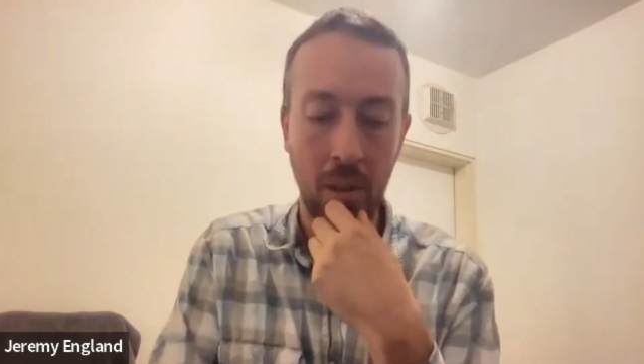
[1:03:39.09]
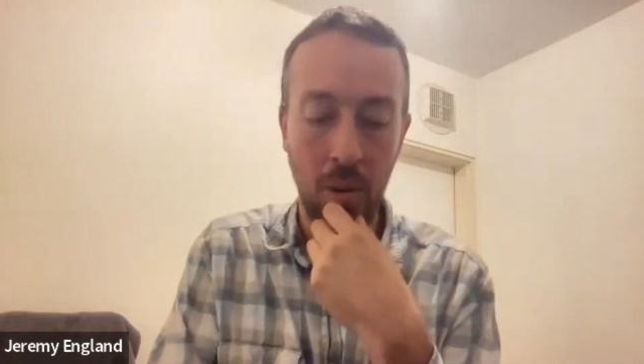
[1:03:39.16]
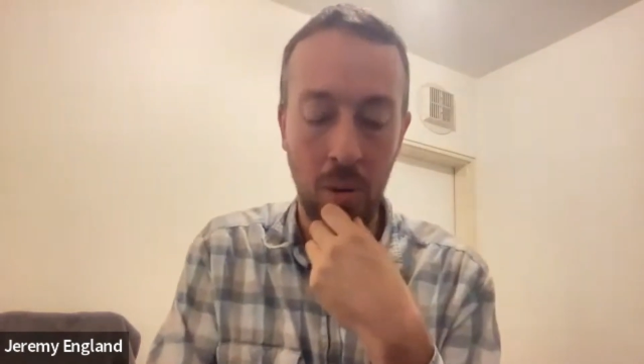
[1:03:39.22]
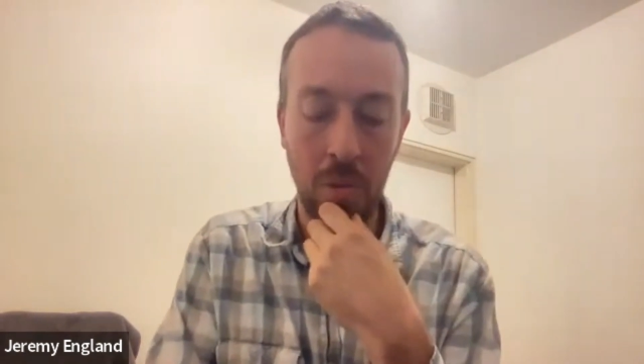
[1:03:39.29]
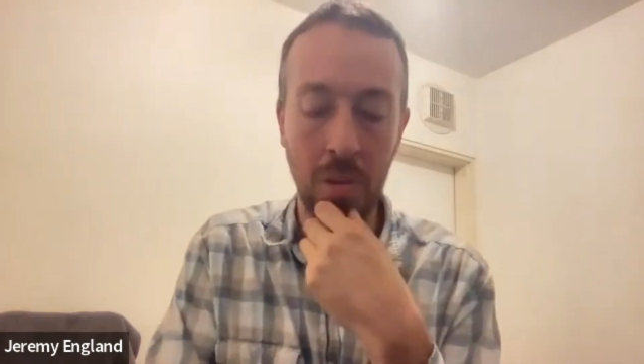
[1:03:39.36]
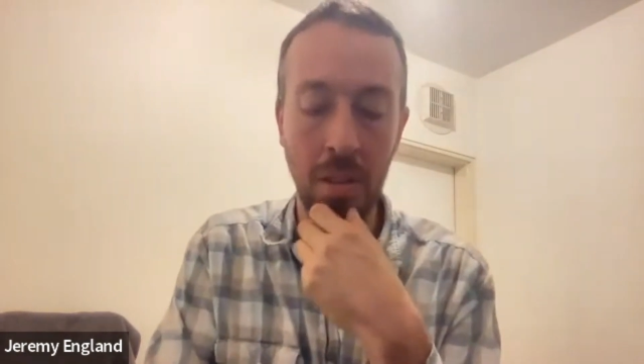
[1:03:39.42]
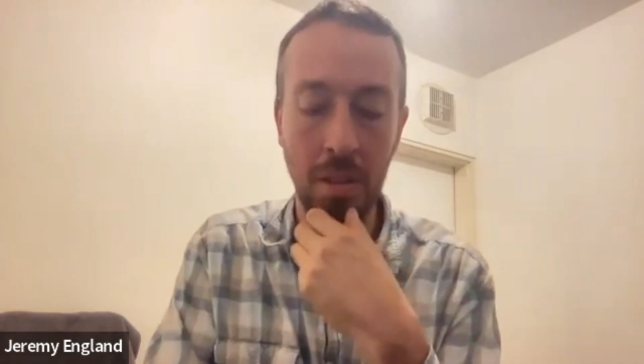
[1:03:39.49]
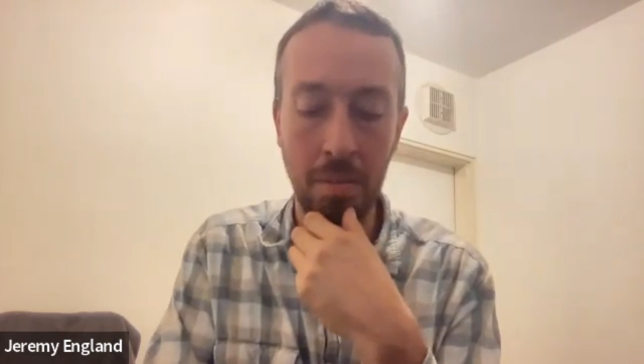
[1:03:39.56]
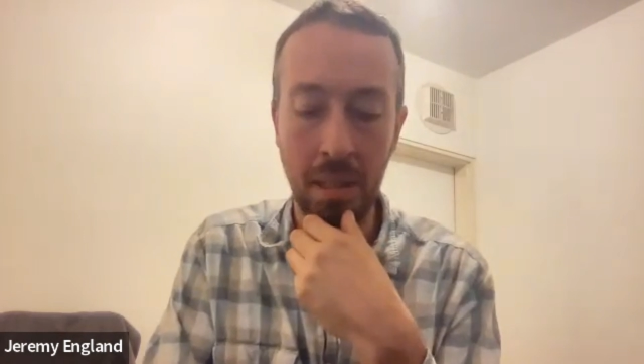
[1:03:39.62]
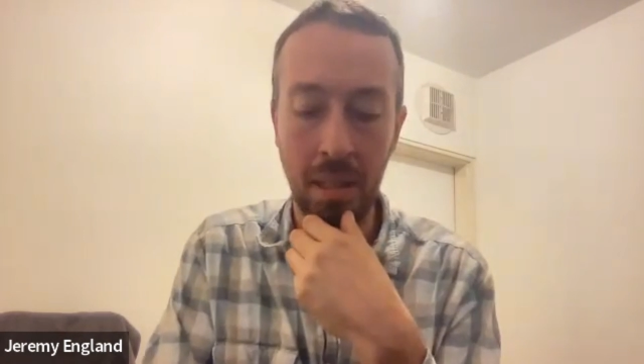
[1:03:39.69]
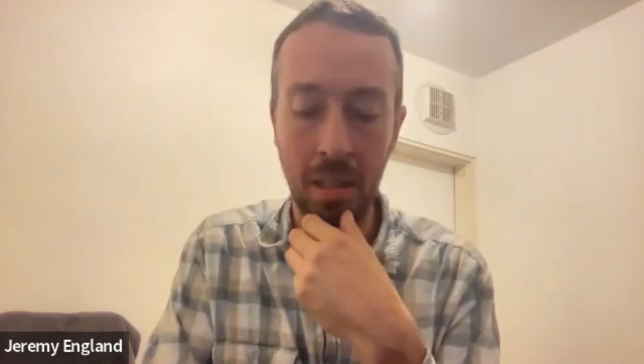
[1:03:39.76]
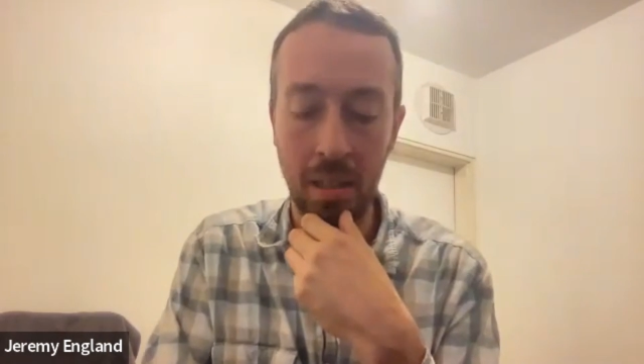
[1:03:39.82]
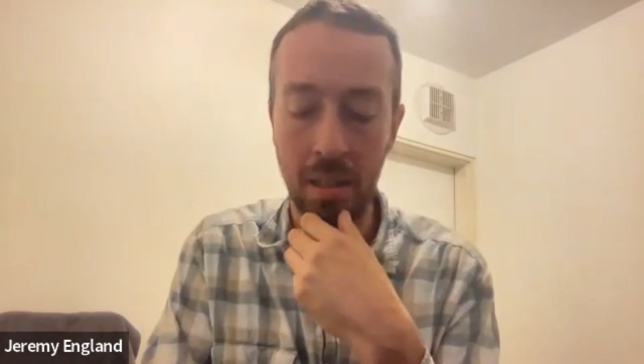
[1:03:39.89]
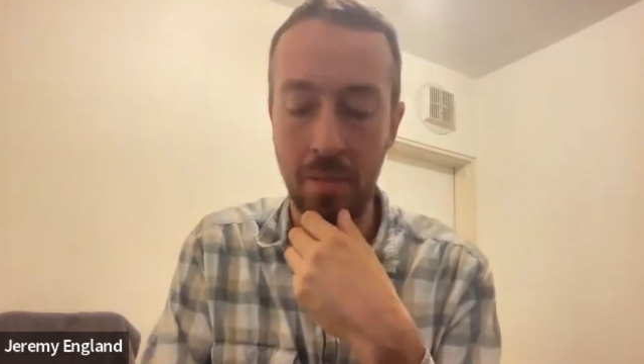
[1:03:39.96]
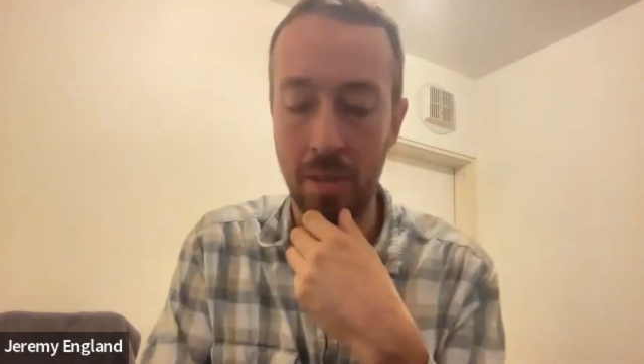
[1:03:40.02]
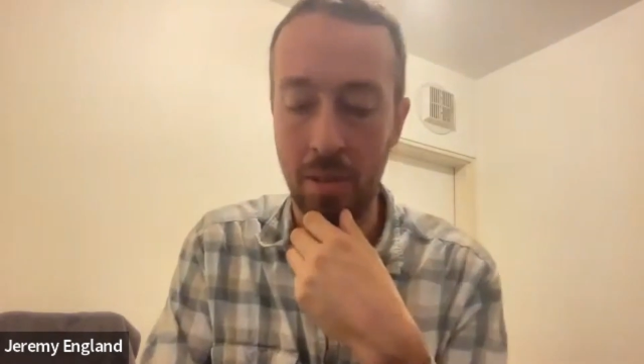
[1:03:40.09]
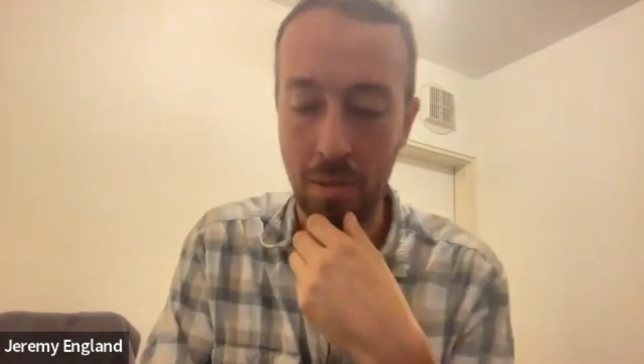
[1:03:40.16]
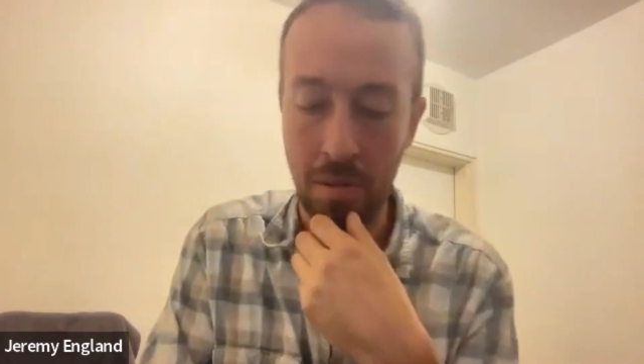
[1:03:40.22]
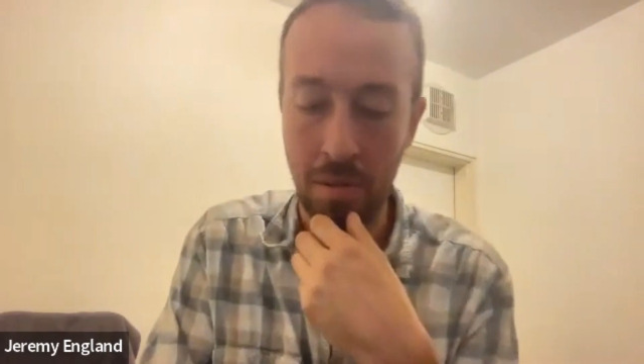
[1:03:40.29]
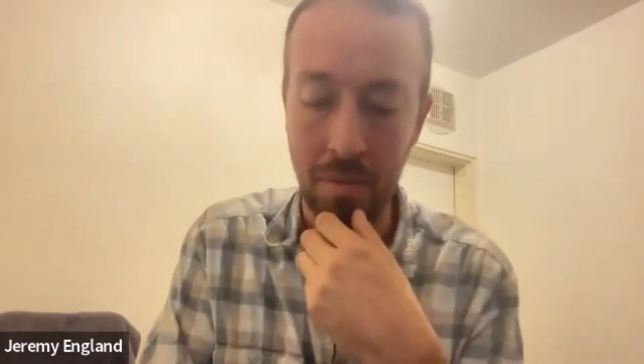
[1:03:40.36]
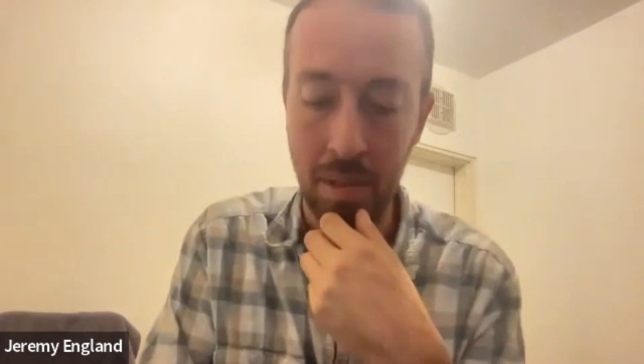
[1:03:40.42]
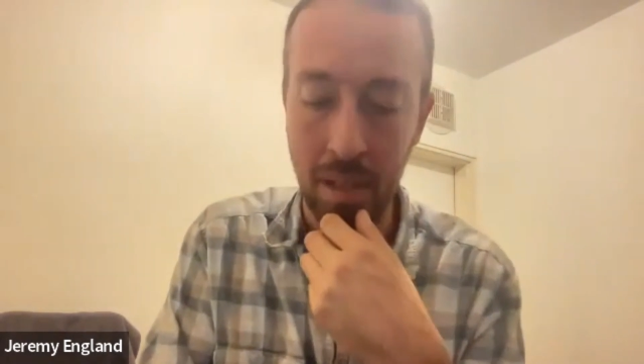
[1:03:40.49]
only because of the
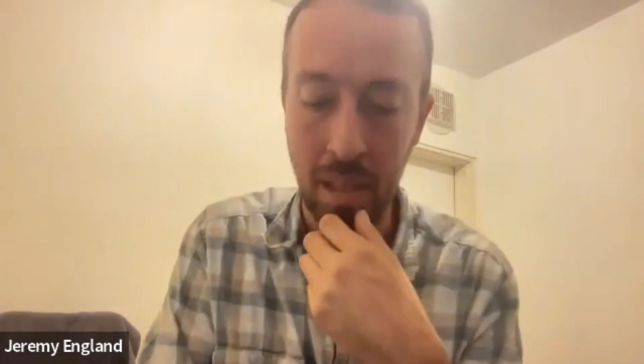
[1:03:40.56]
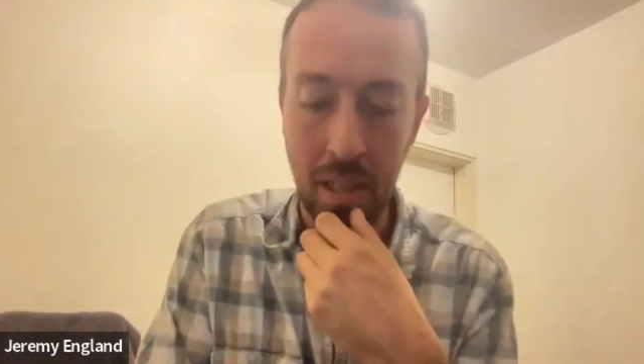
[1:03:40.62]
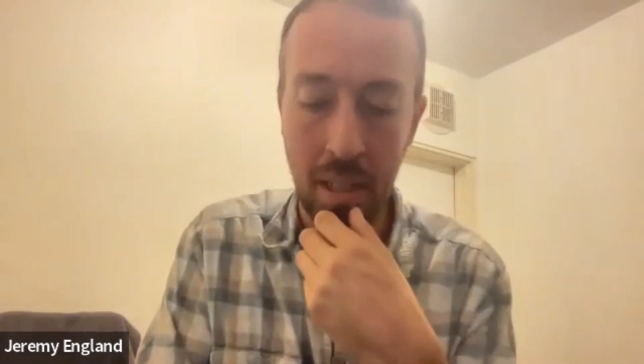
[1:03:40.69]
sort of